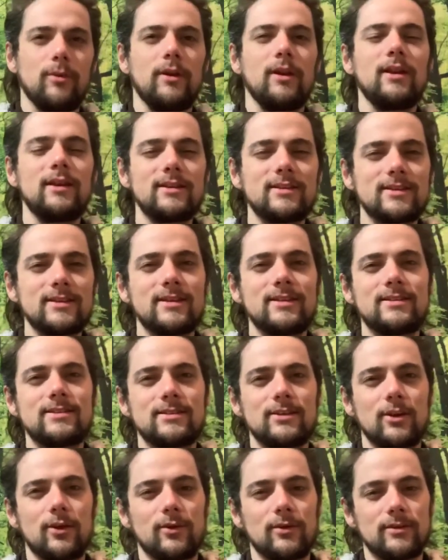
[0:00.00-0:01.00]
And it's
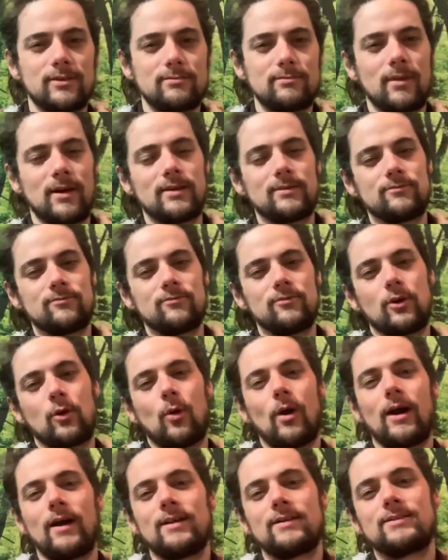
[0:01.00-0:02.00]
it might
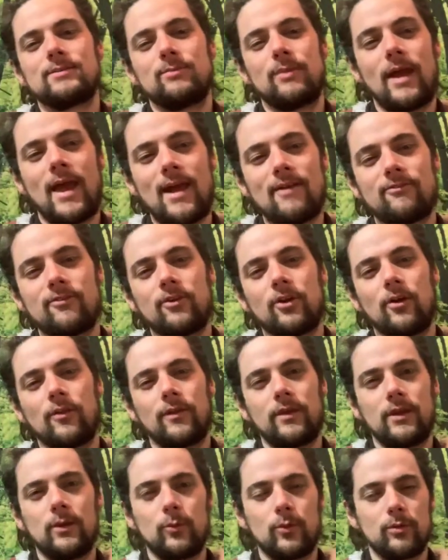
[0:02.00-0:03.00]
require some effort on
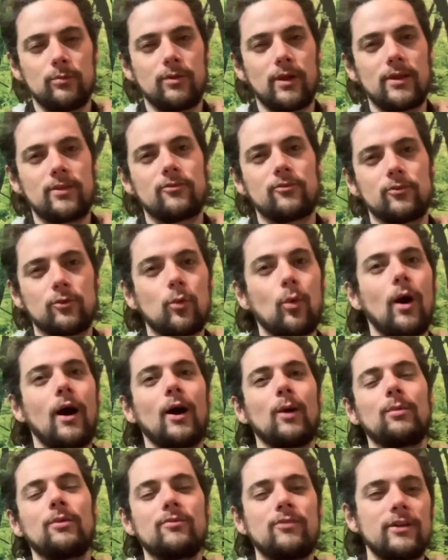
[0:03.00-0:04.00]
the inward breath for a while,
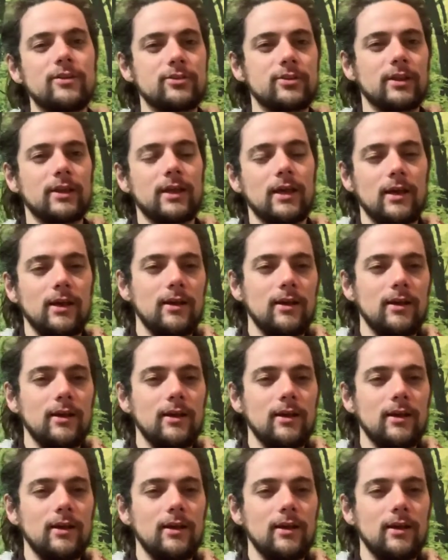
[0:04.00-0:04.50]
but eventually